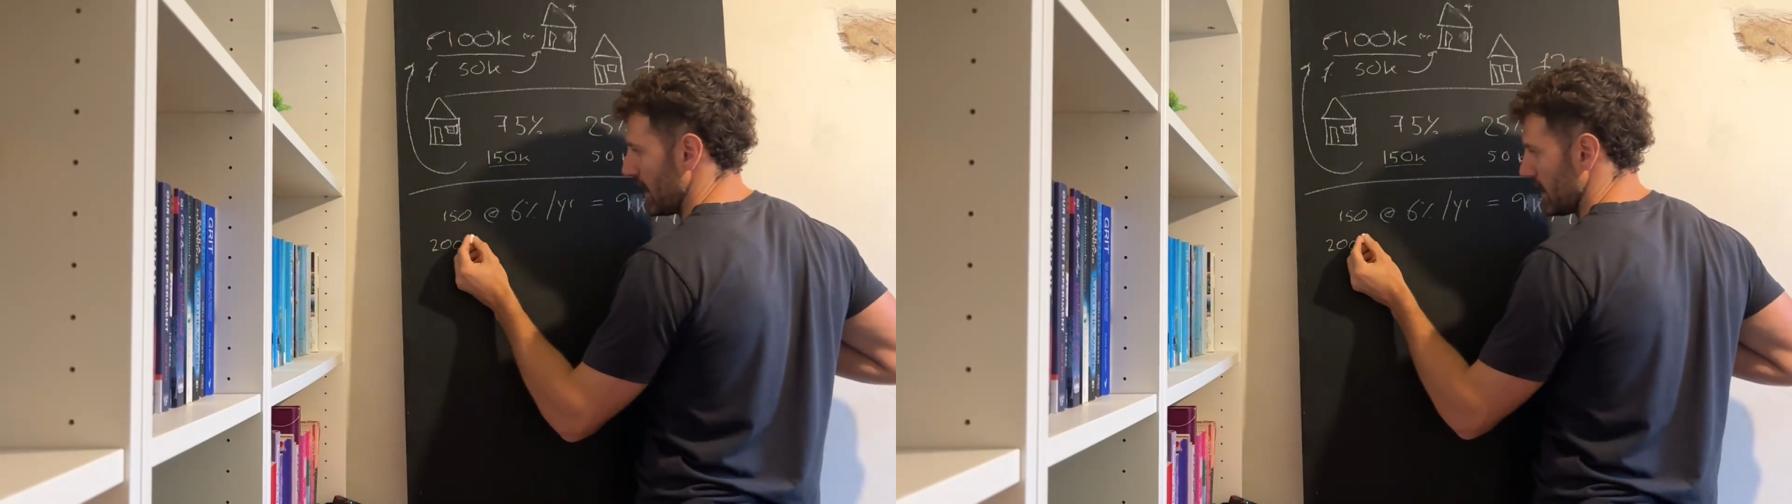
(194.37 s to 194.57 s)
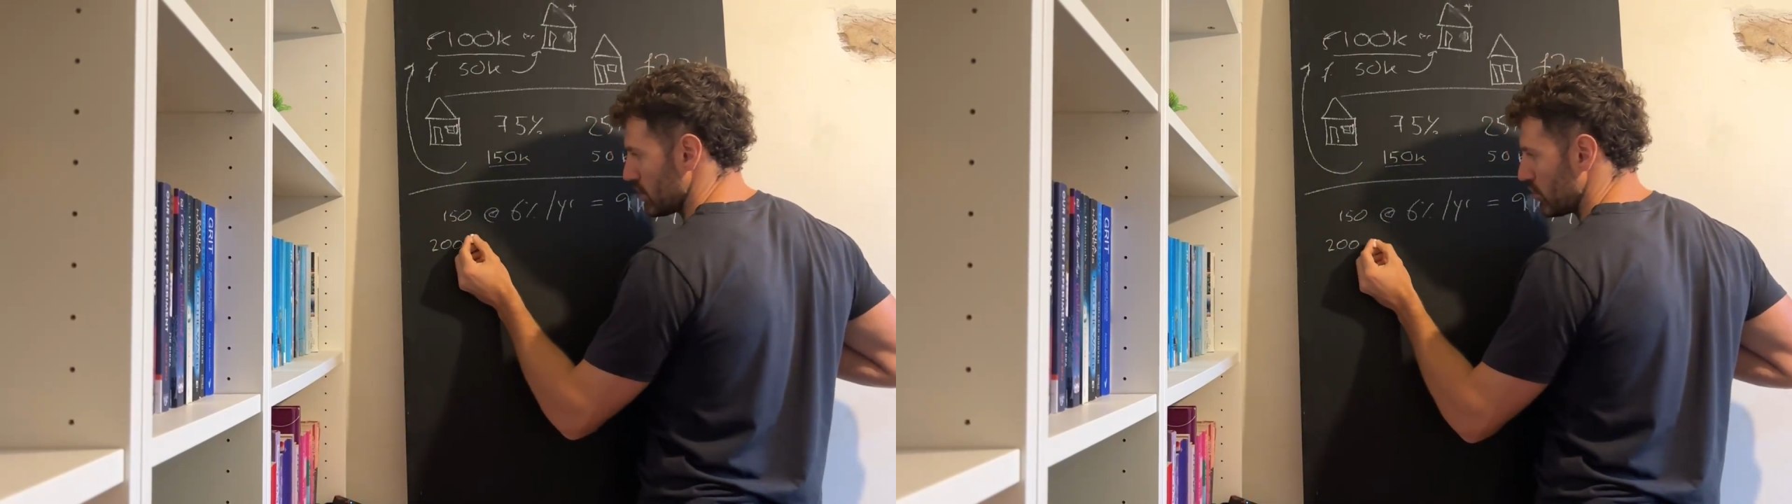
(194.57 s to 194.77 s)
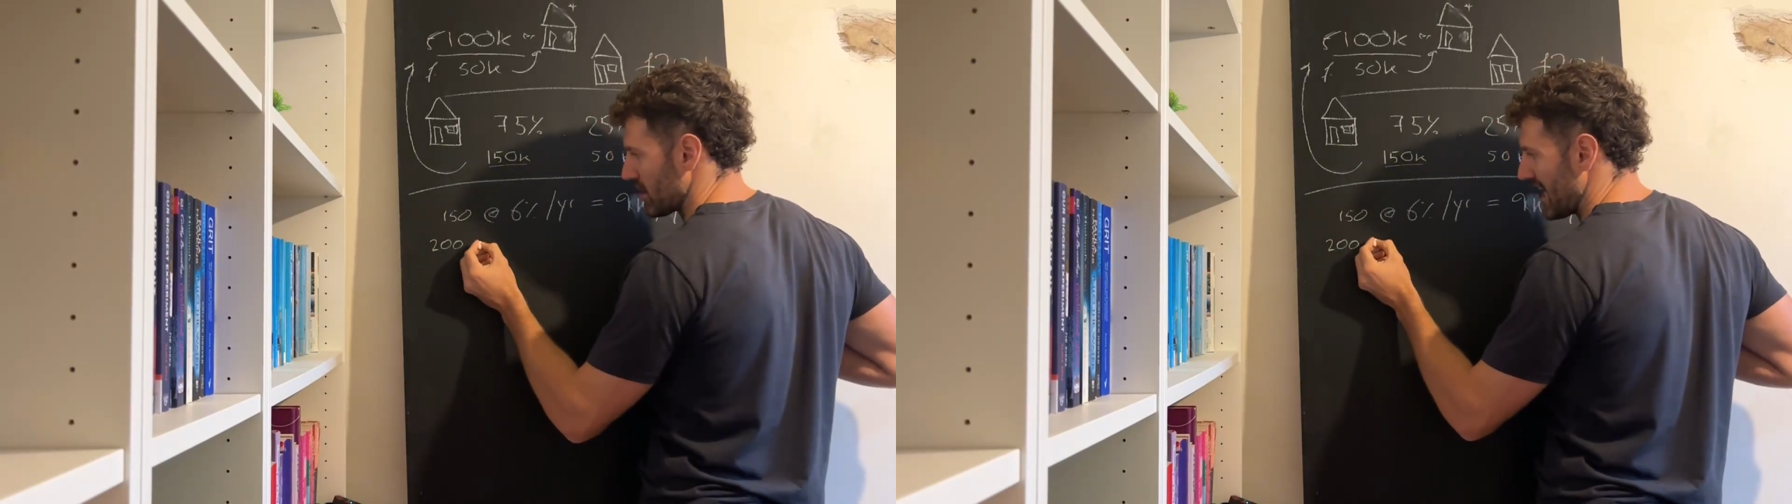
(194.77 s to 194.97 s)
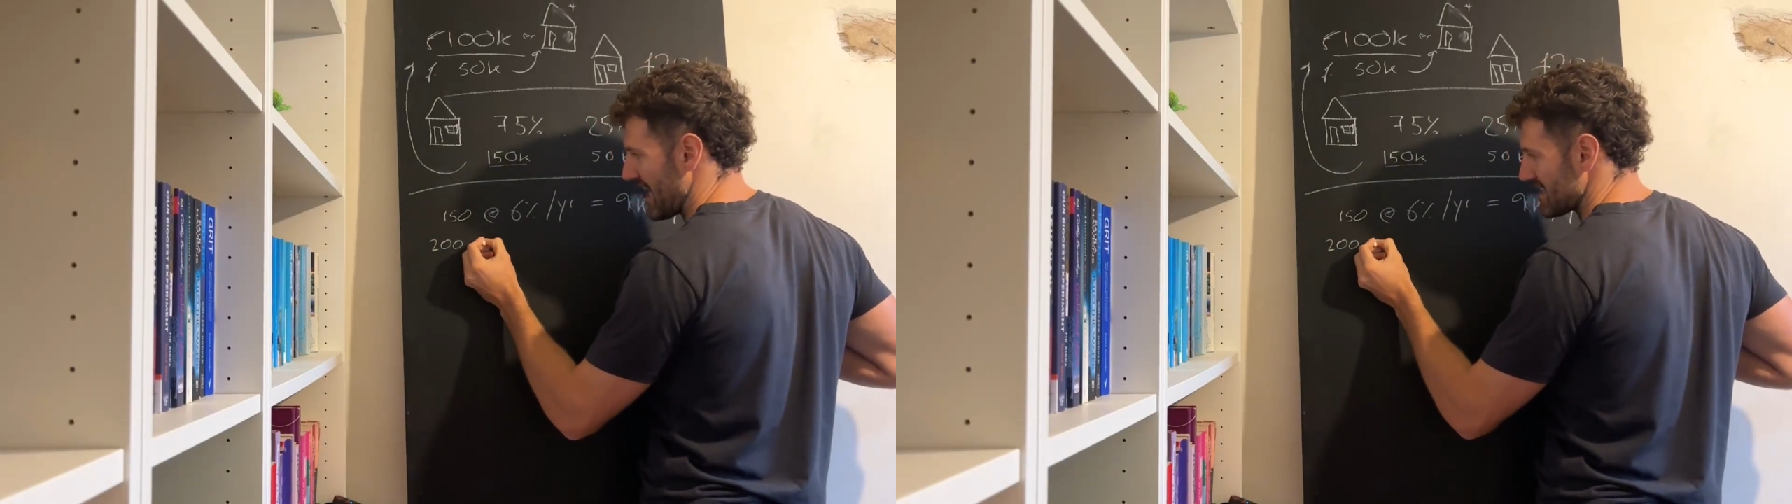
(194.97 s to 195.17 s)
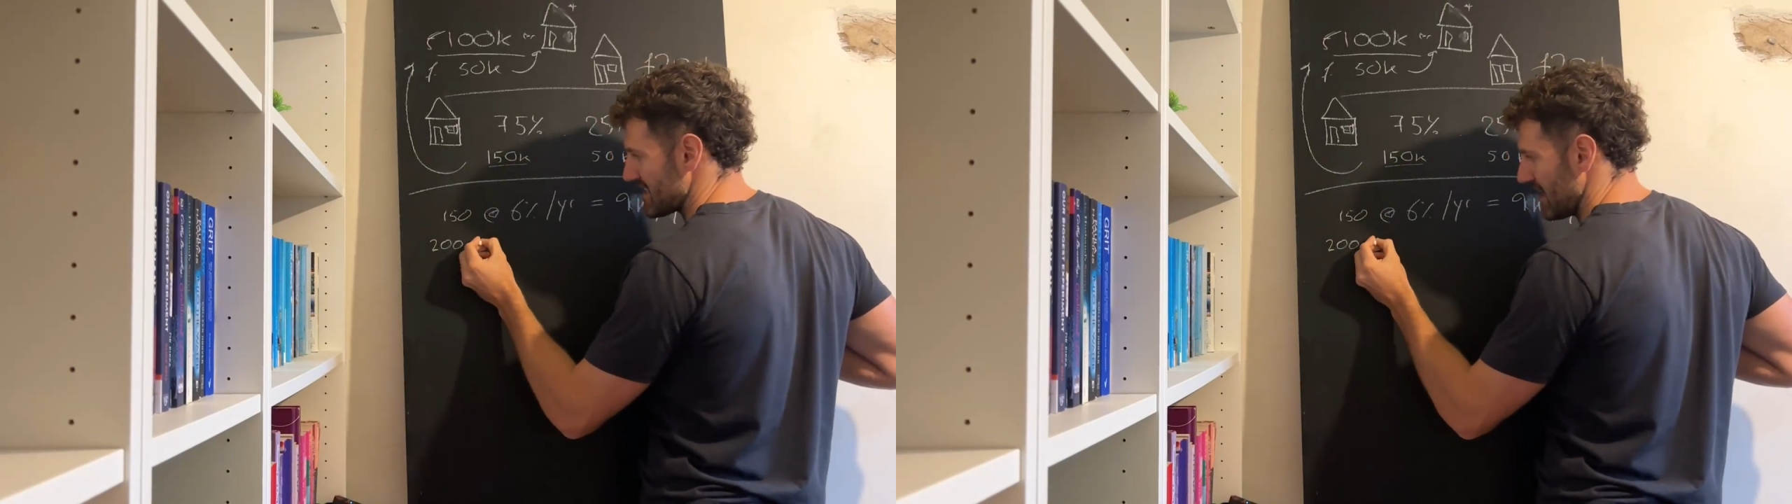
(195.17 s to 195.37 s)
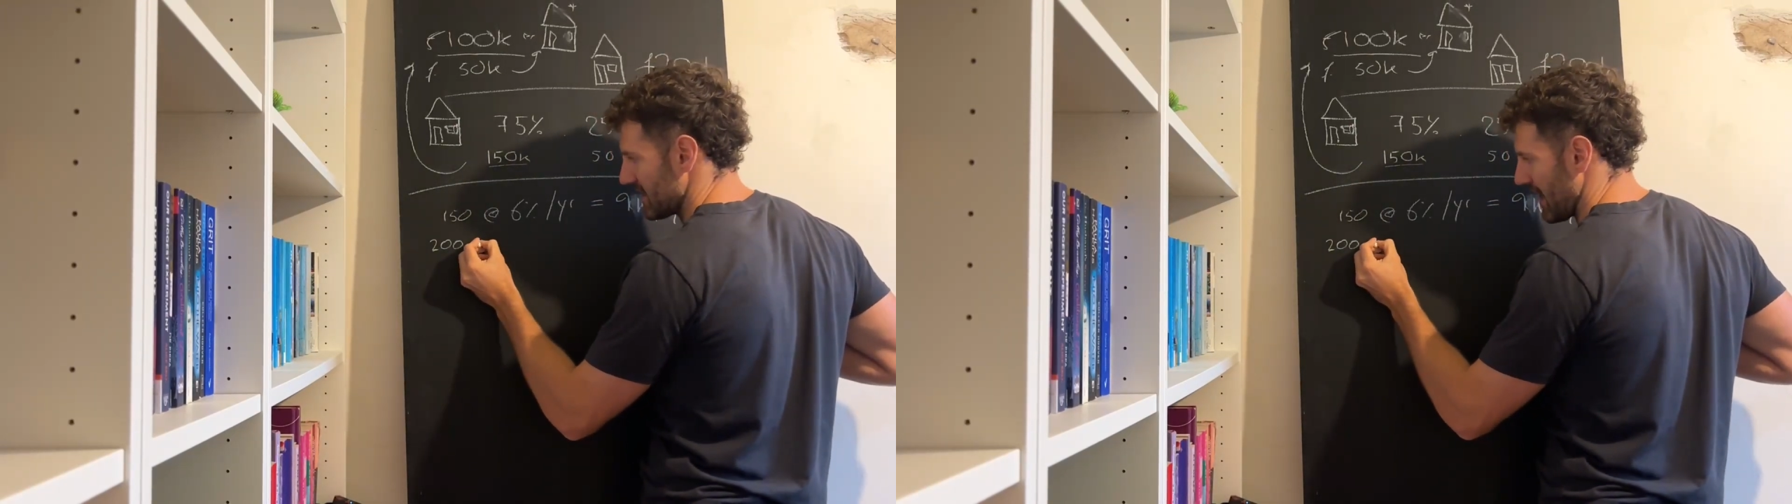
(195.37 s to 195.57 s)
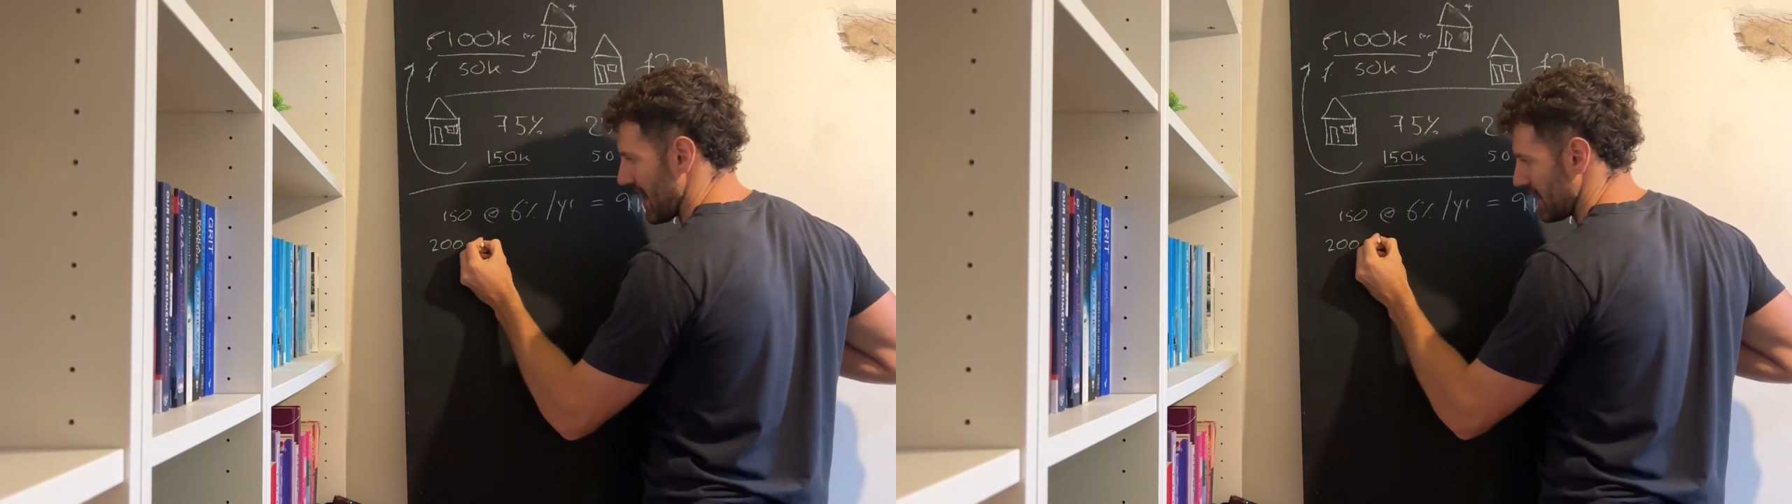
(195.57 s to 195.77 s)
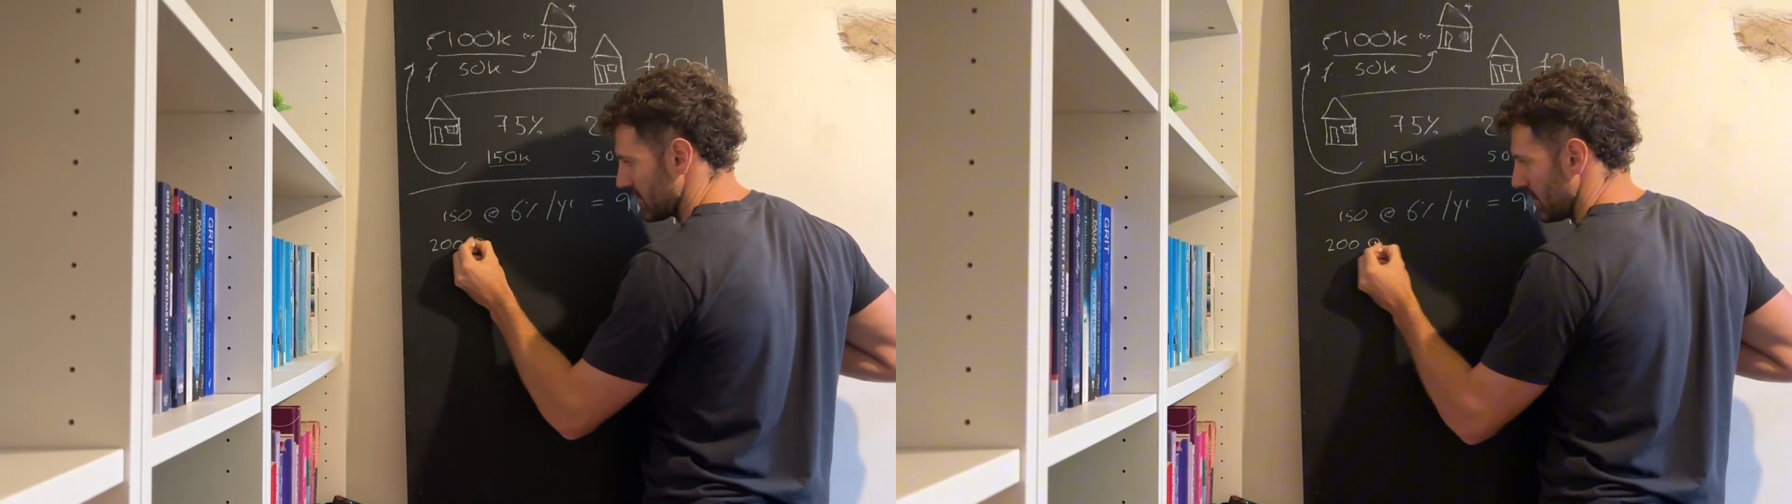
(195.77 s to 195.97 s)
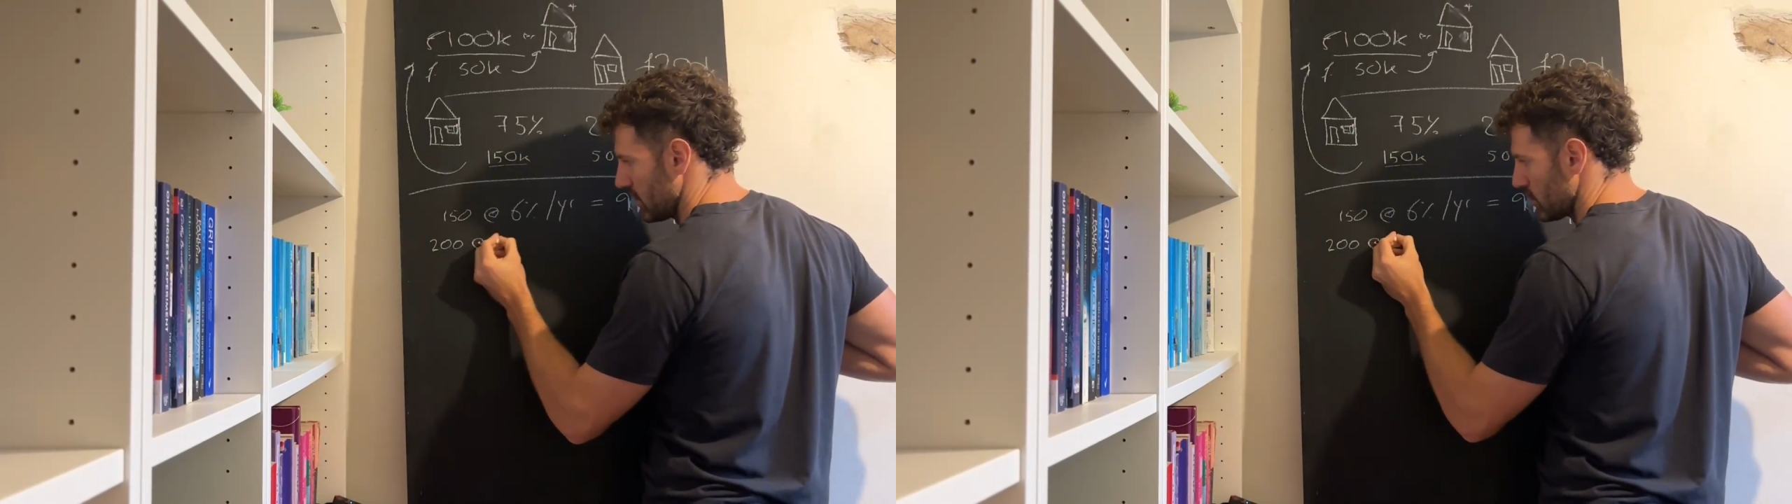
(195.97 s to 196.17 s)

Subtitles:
a 200k asset at